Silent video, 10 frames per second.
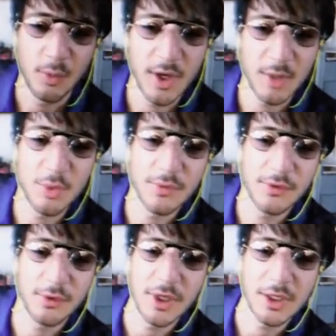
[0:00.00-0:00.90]
when I
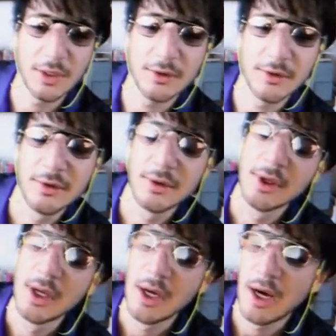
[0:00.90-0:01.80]
moved to England,
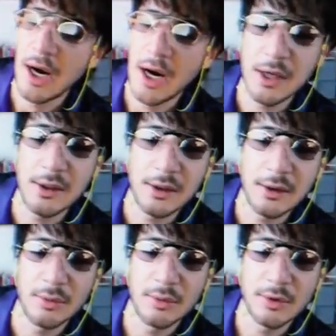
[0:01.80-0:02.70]

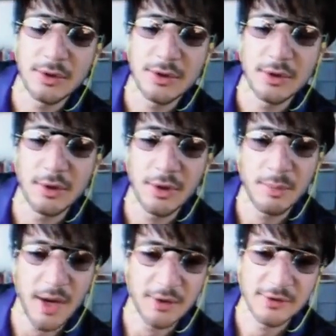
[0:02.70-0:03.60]
I was on
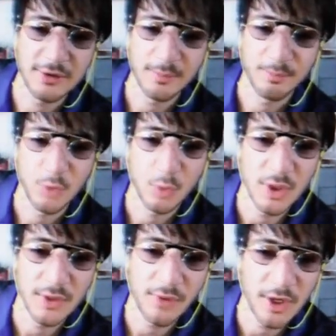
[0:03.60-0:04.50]
a bus
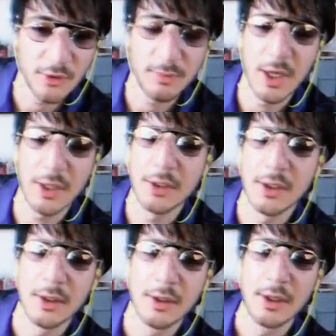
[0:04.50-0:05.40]
with a friend of mine.
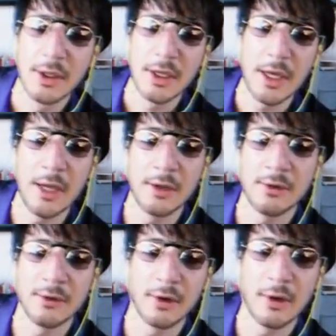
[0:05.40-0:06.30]
Okay.
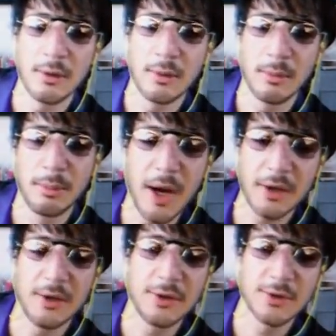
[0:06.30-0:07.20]
And uh,
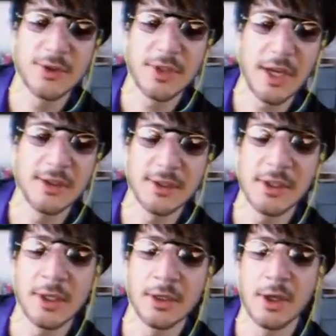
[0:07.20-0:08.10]
back in those days
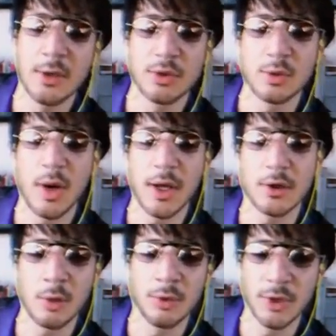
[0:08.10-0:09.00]
in England, it was
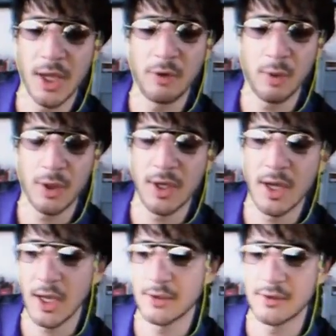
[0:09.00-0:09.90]
quite common that everyone
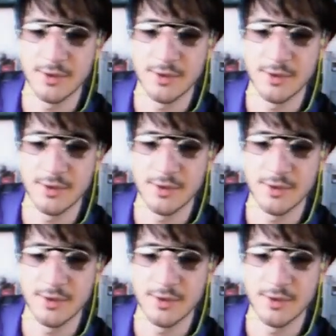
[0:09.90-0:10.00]
had